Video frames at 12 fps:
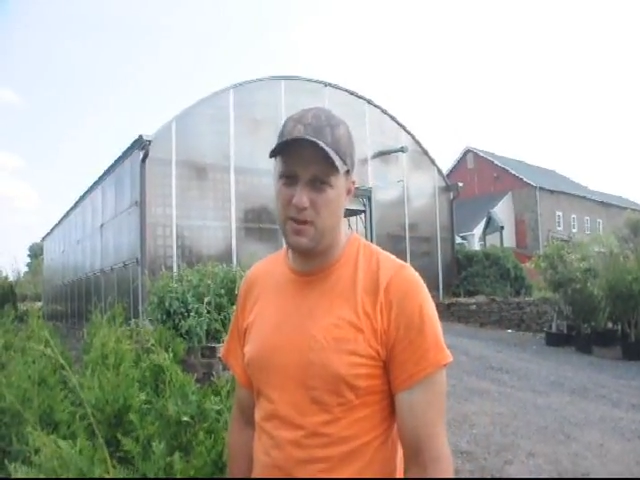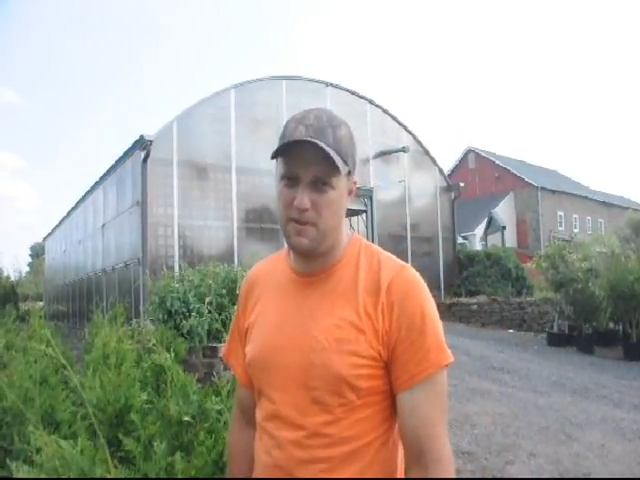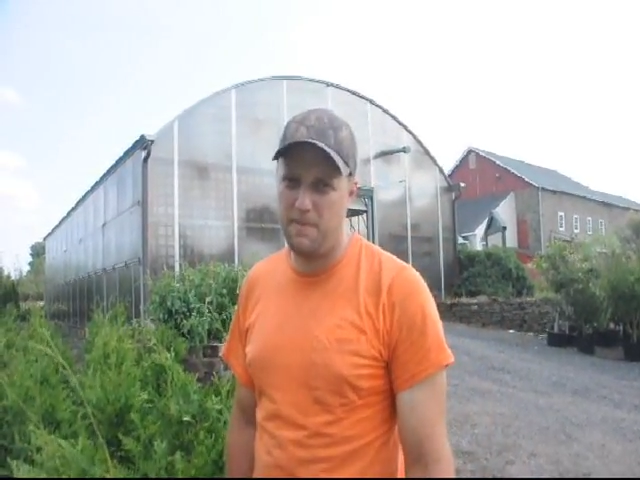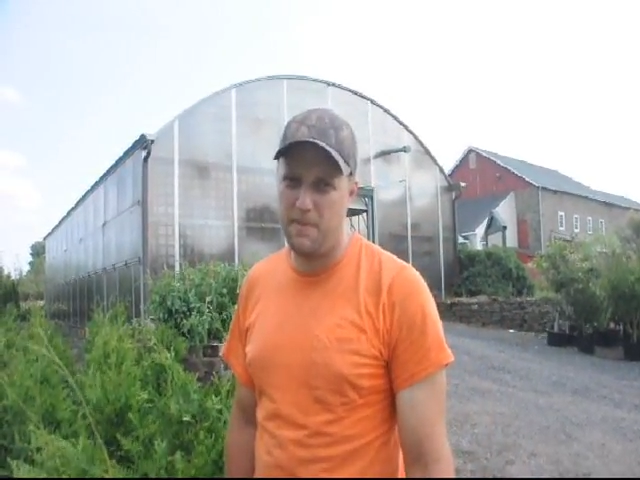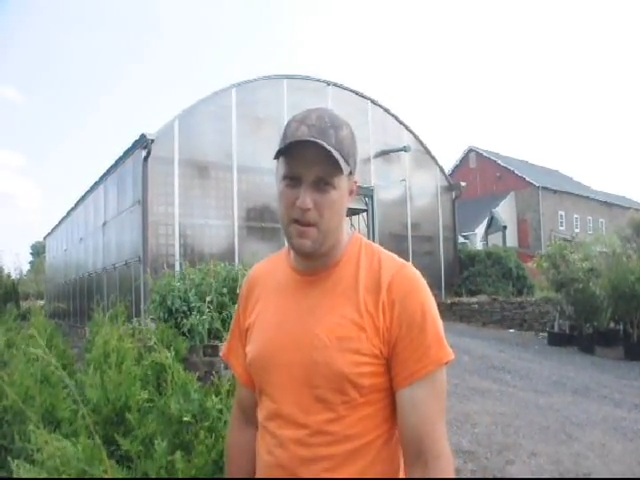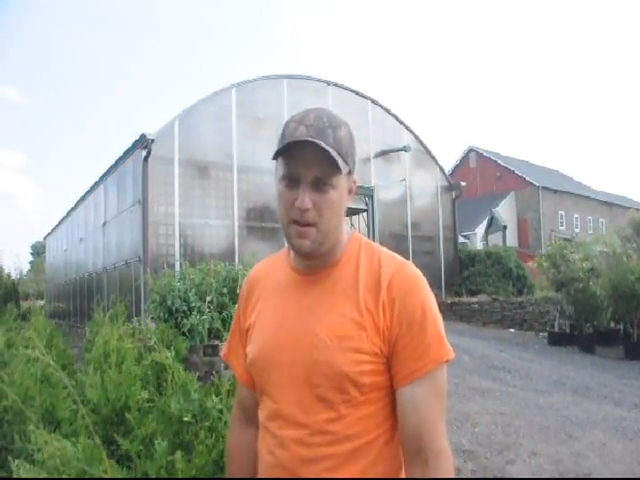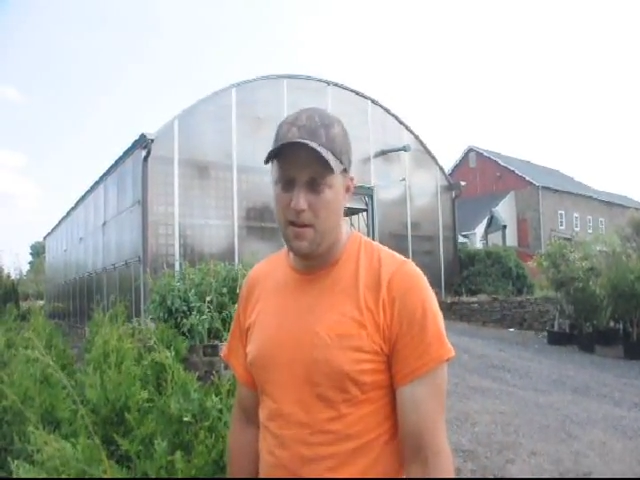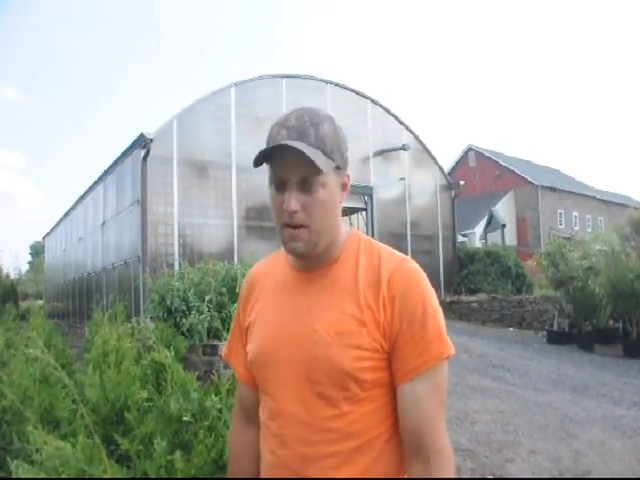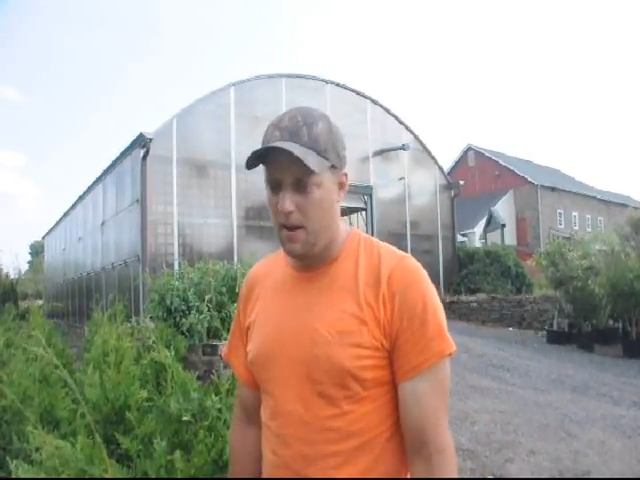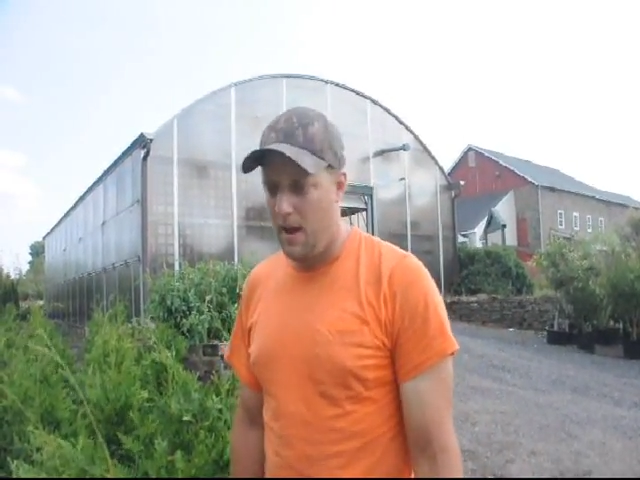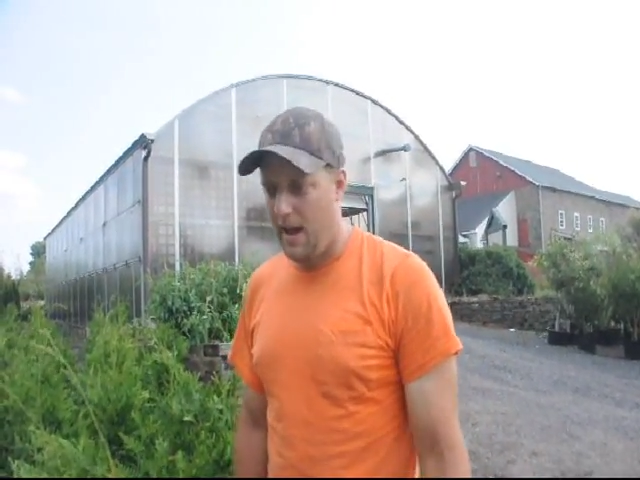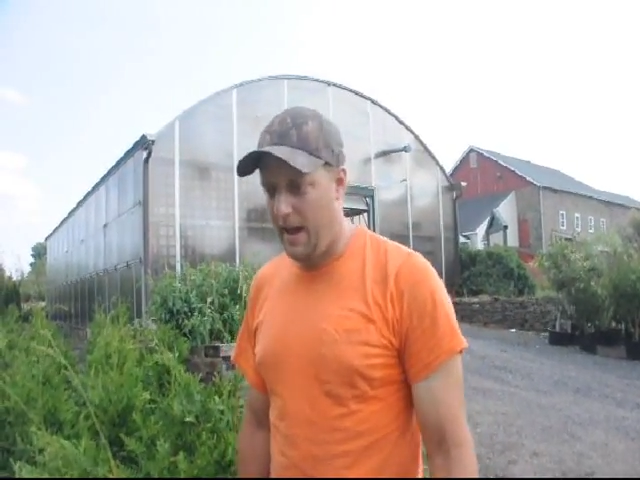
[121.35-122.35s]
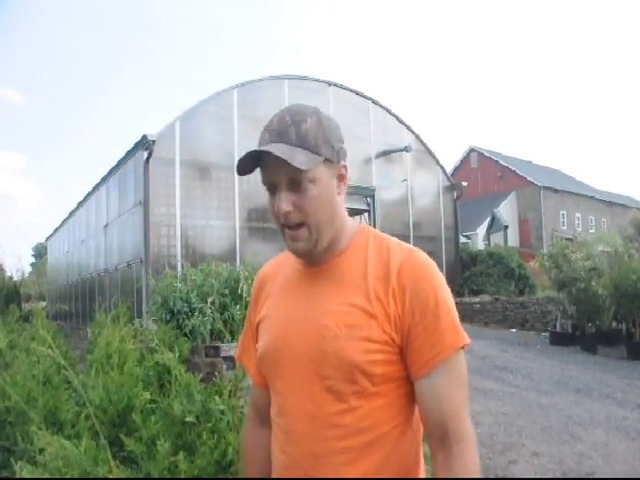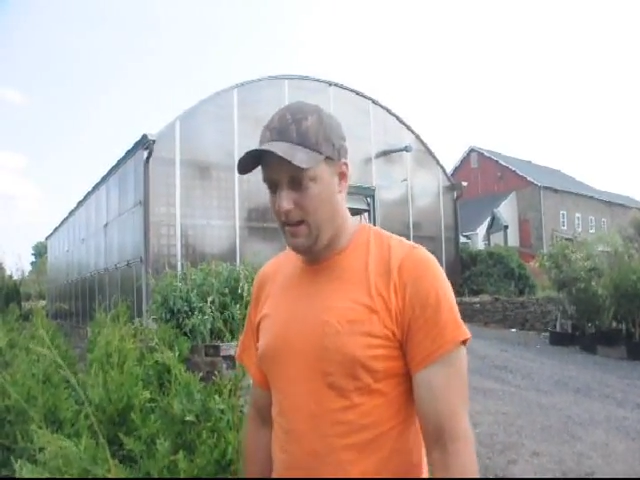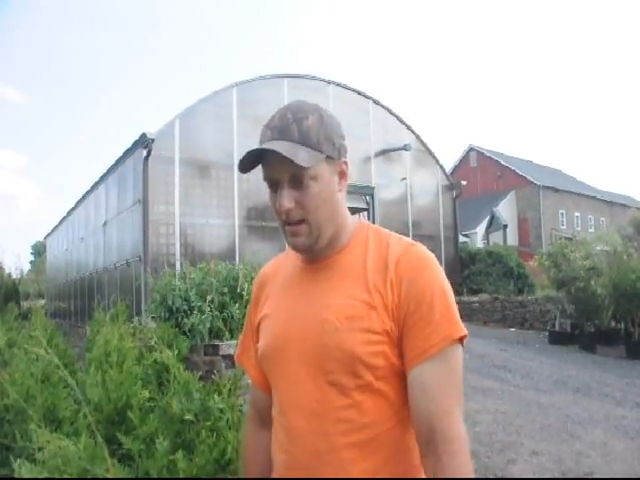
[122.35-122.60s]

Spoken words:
trim. And